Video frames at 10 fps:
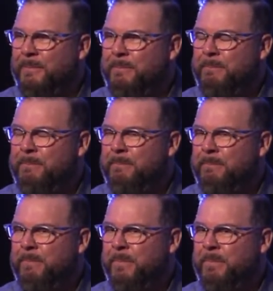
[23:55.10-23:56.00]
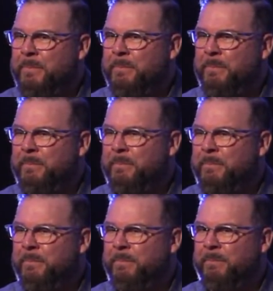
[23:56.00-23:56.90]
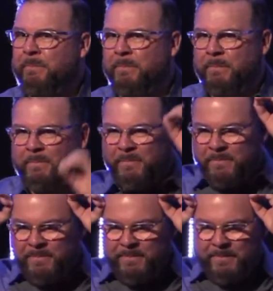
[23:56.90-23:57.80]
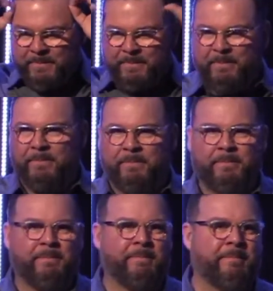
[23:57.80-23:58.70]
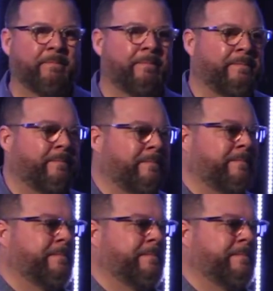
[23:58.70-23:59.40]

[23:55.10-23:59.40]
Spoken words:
(silence)